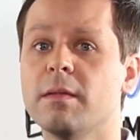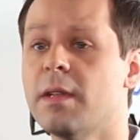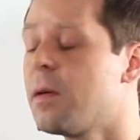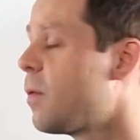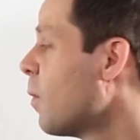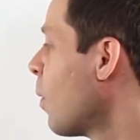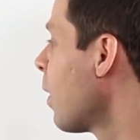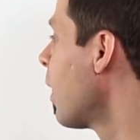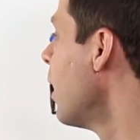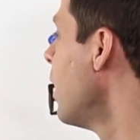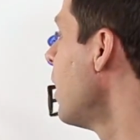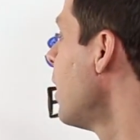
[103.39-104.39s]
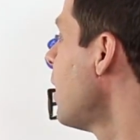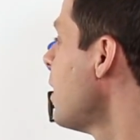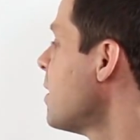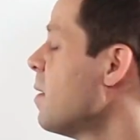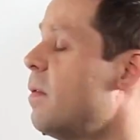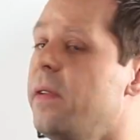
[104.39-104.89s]
That 4
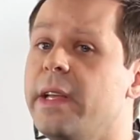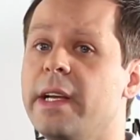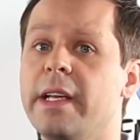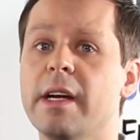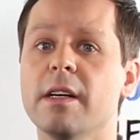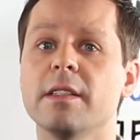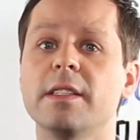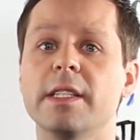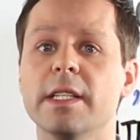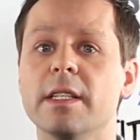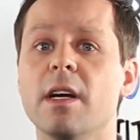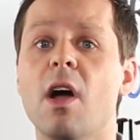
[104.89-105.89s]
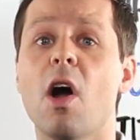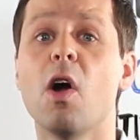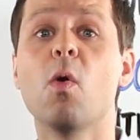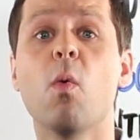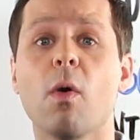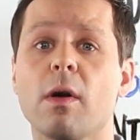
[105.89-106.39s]
is the VA guaranteeing a
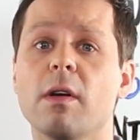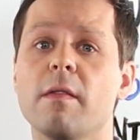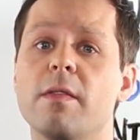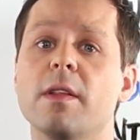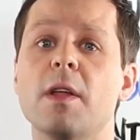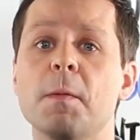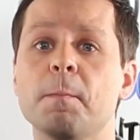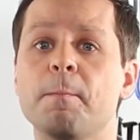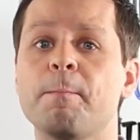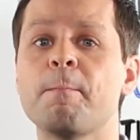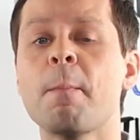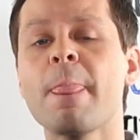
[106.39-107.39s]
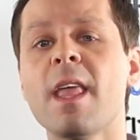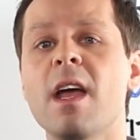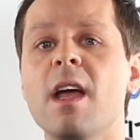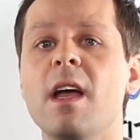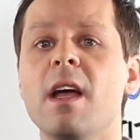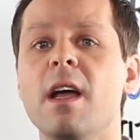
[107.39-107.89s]
quarter of the loan.
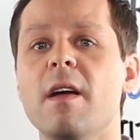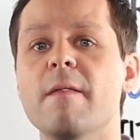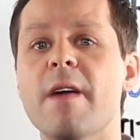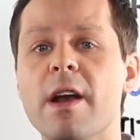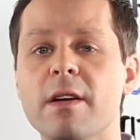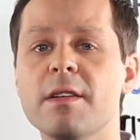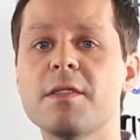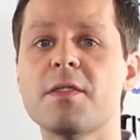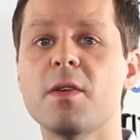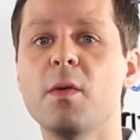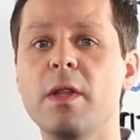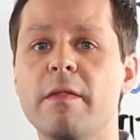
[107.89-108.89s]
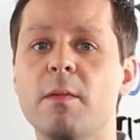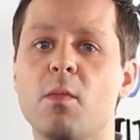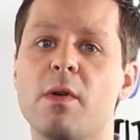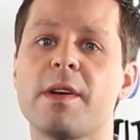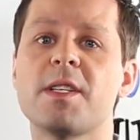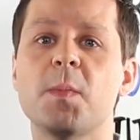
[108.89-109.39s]
Veterans who live in
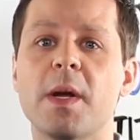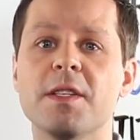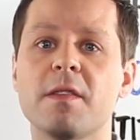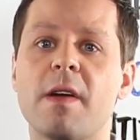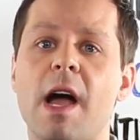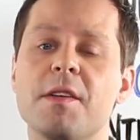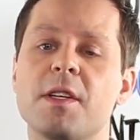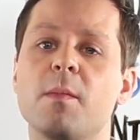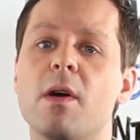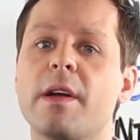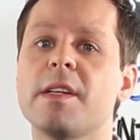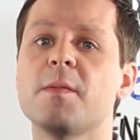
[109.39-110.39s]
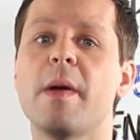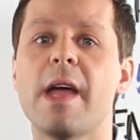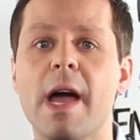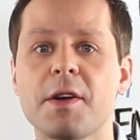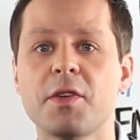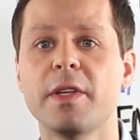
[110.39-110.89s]
more expensive housing markets may
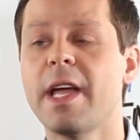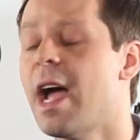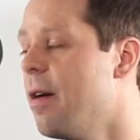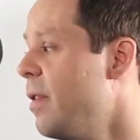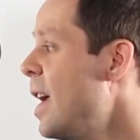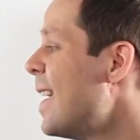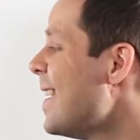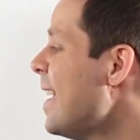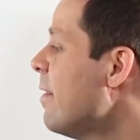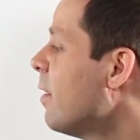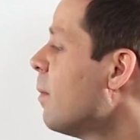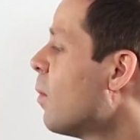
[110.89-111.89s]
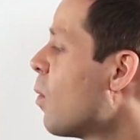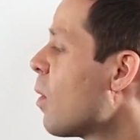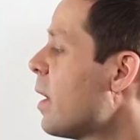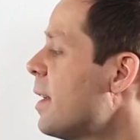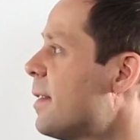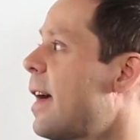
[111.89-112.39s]
actually have even
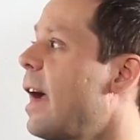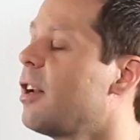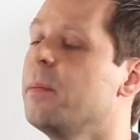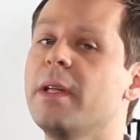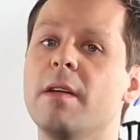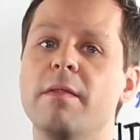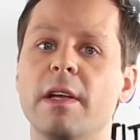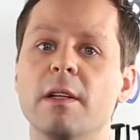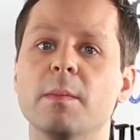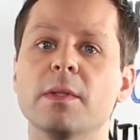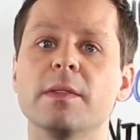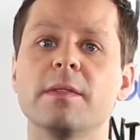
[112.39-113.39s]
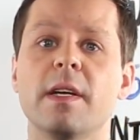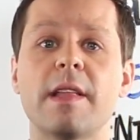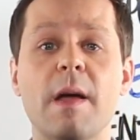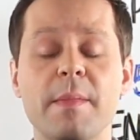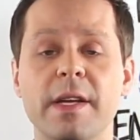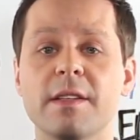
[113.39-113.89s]
more entitlement available. And
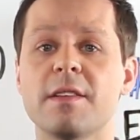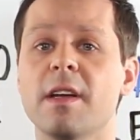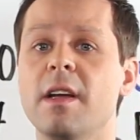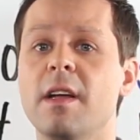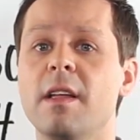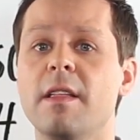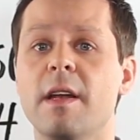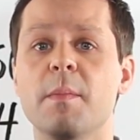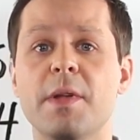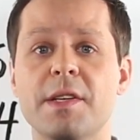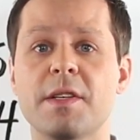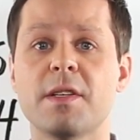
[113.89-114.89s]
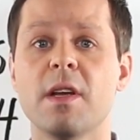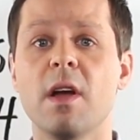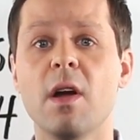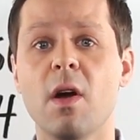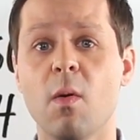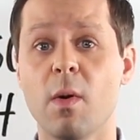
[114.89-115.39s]
that means that in places
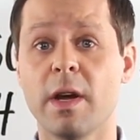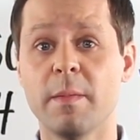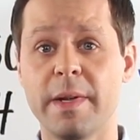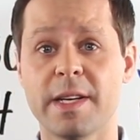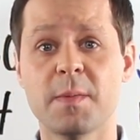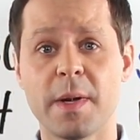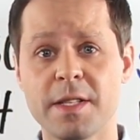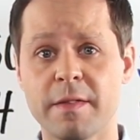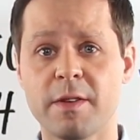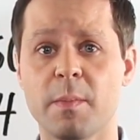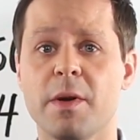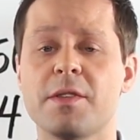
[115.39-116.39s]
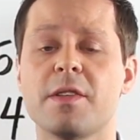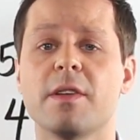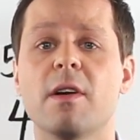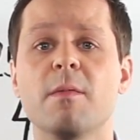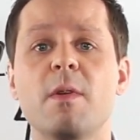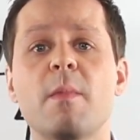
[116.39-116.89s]
where it can be expensive to purchase a
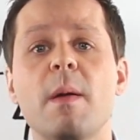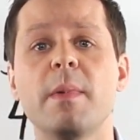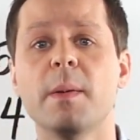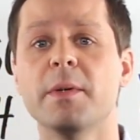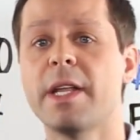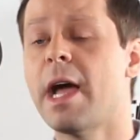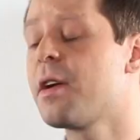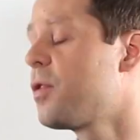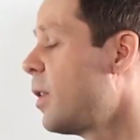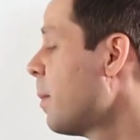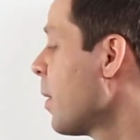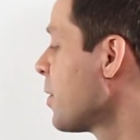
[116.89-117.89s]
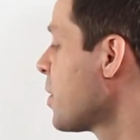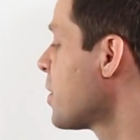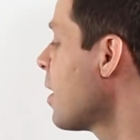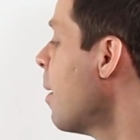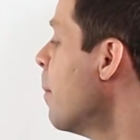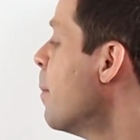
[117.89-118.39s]
home, you may be able to actually
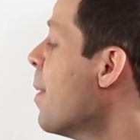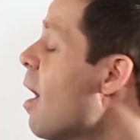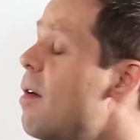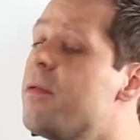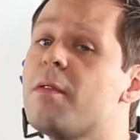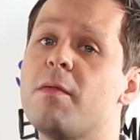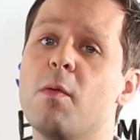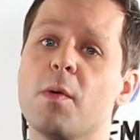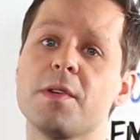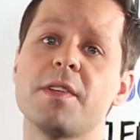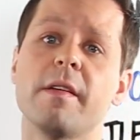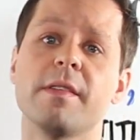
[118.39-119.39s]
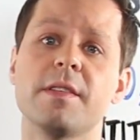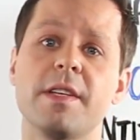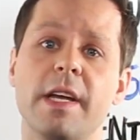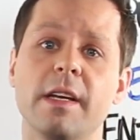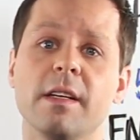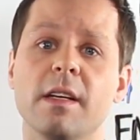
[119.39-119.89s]
purchase above
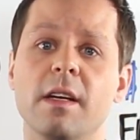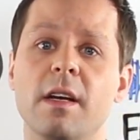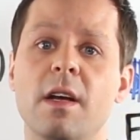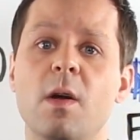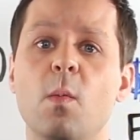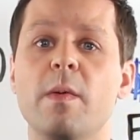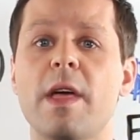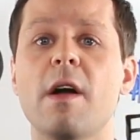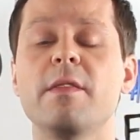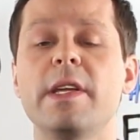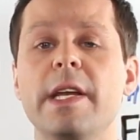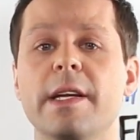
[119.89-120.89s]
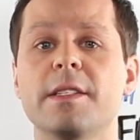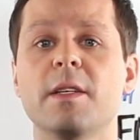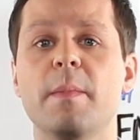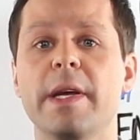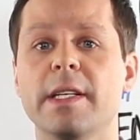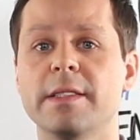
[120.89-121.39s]
417 without needing
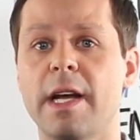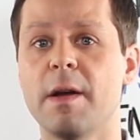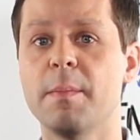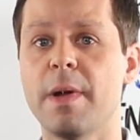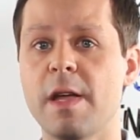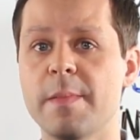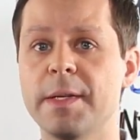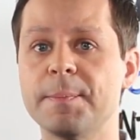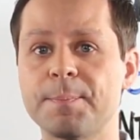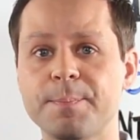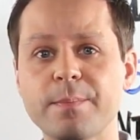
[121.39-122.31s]
to make a down payment.